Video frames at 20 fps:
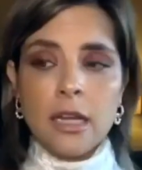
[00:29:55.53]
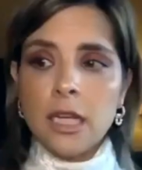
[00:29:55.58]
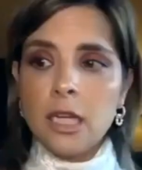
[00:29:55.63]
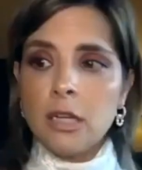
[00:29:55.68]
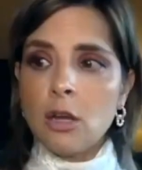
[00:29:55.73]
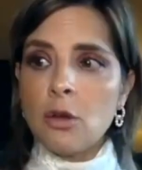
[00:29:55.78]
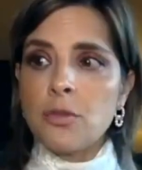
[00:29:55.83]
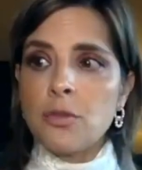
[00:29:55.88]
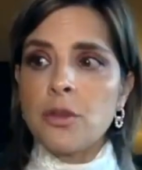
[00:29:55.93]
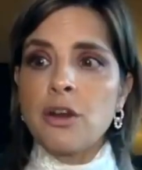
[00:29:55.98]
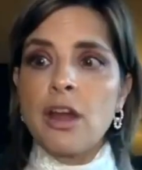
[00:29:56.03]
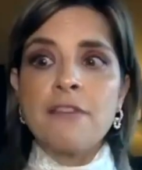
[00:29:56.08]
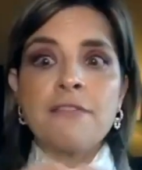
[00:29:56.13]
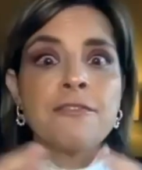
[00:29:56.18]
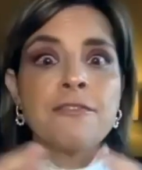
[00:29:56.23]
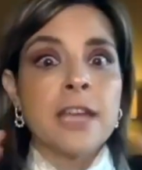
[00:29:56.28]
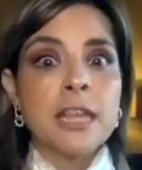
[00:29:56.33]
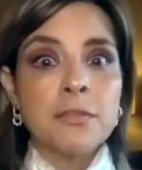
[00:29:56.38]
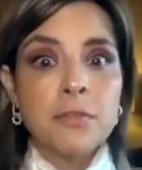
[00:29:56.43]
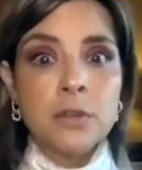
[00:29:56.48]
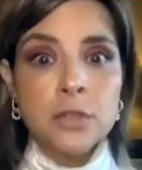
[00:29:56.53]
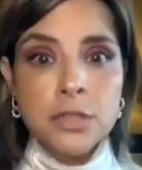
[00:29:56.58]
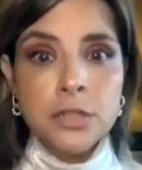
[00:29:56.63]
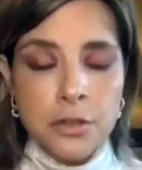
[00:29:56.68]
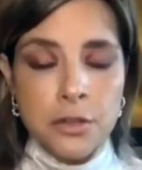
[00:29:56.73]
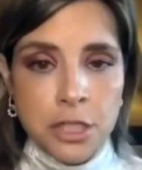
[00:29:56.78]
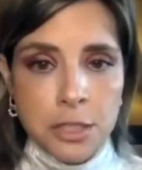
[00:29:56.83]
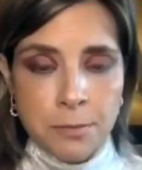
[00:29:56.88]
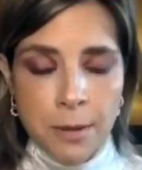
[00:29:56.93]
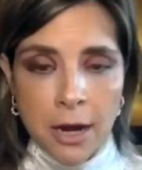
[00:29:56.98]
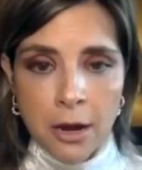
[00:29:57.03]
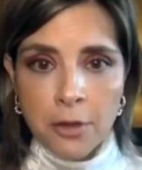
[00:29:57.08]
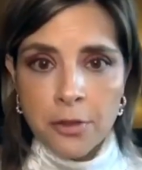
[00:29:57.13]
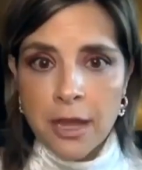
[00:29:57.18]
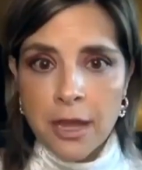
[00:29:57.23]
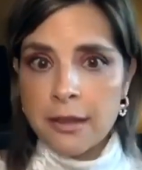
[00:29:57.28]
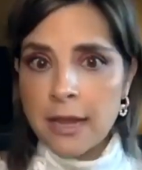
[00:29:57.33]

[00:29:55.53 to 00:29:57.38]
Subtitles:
you know, they're not faithful to their spouse.